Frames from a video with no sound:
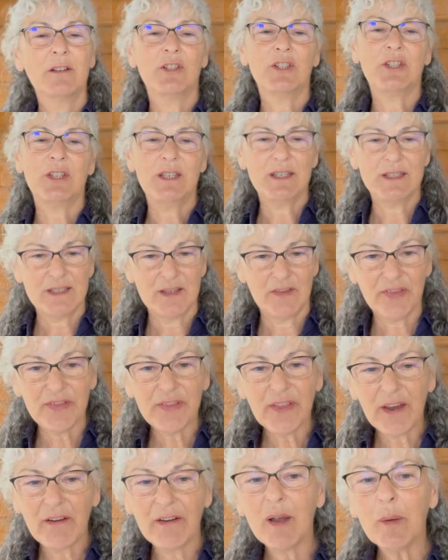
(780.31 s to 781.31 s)
She's a
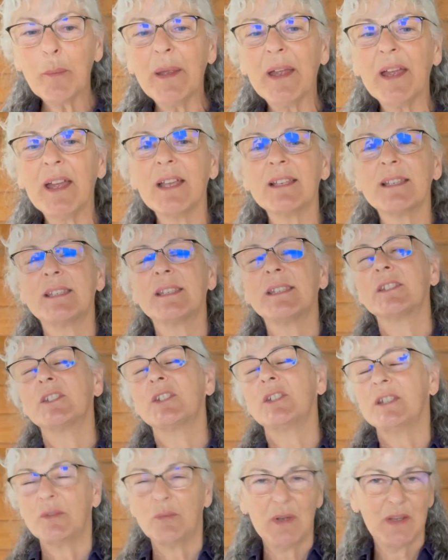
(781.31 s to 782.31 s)
therapist.
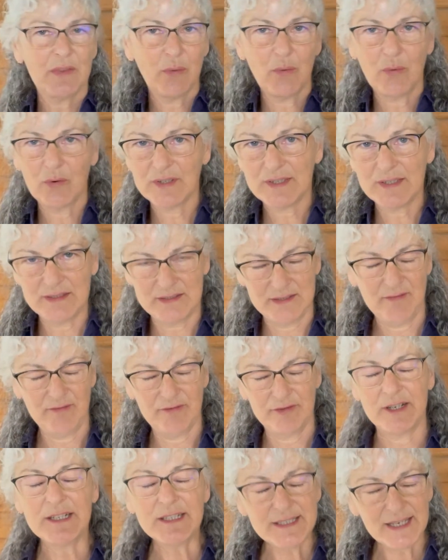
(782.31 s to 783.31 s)
She's with horses
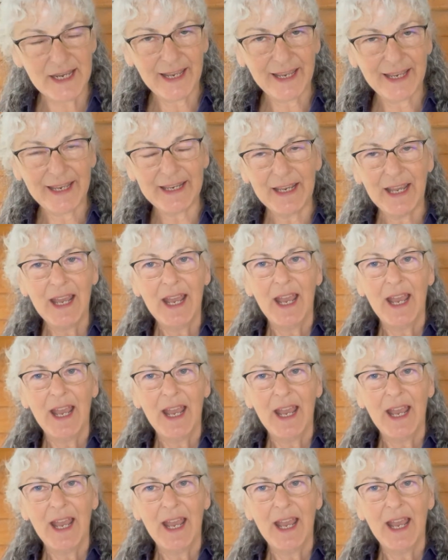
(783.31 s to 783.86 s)
every day.